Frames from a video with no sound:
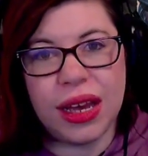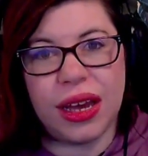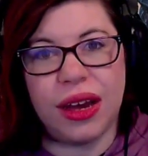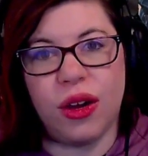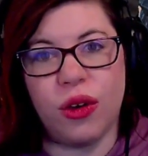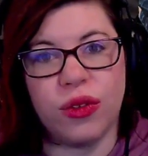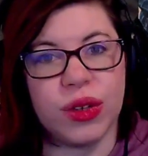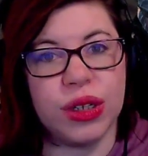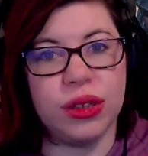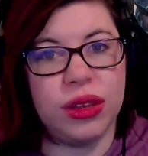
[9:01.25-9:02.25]
uh,
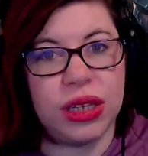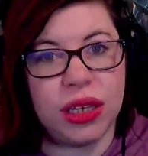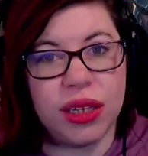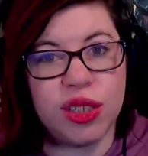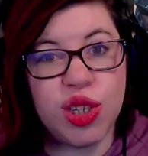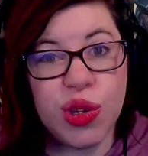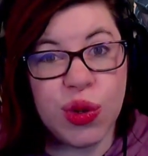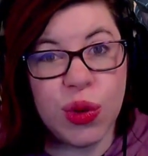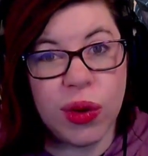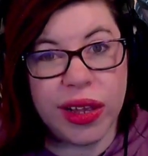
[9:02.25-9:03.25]
over the
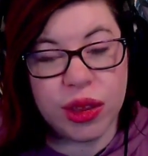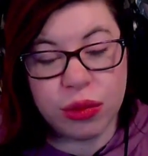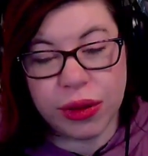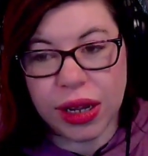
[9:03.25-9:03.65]
two and three